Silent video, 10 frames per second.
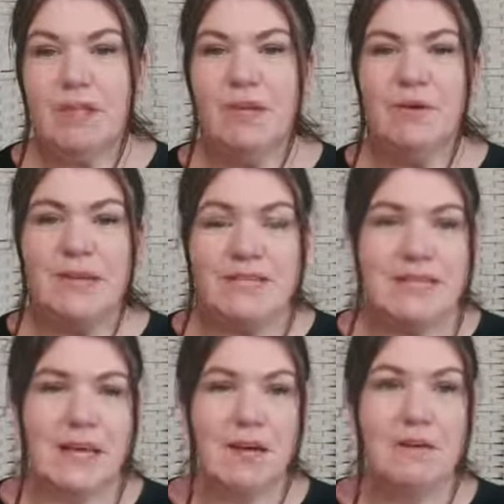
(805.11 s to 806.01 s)
you know,
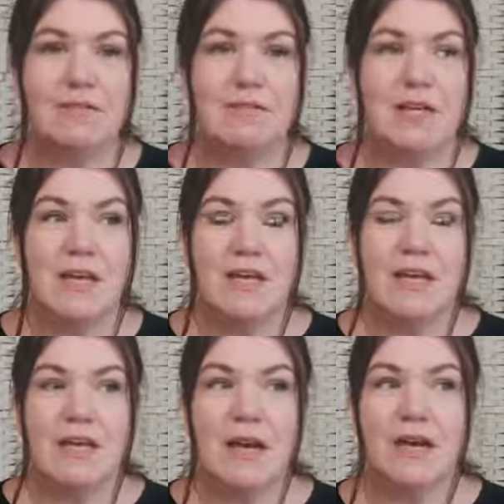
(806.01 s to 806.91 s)
ourselves,
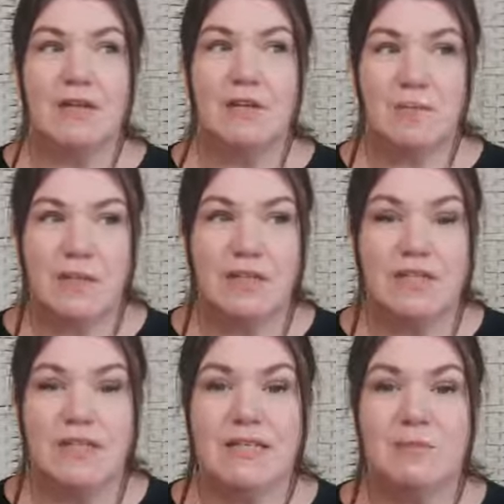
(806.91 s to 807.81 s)
our
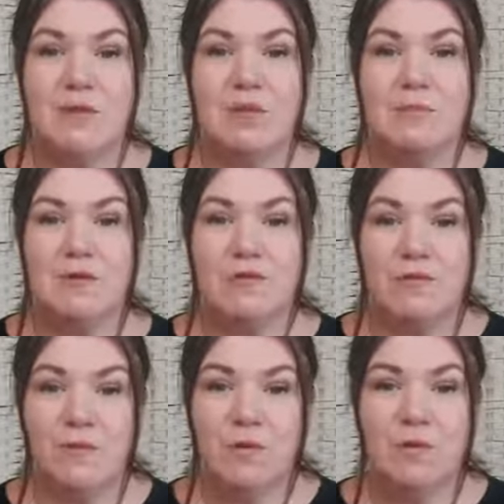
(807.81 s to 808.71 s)
communities, that we can move
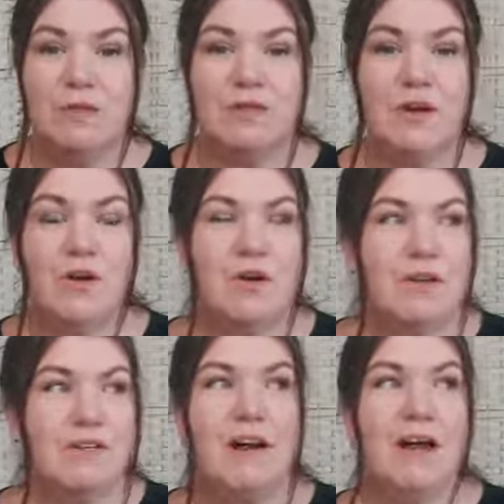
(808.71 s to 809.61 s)
forward, that
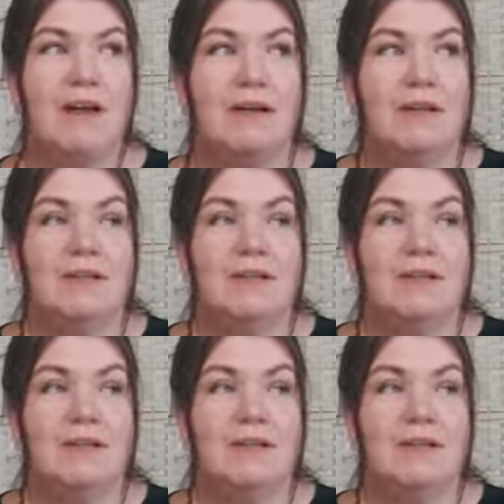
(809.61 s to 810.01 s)
honour our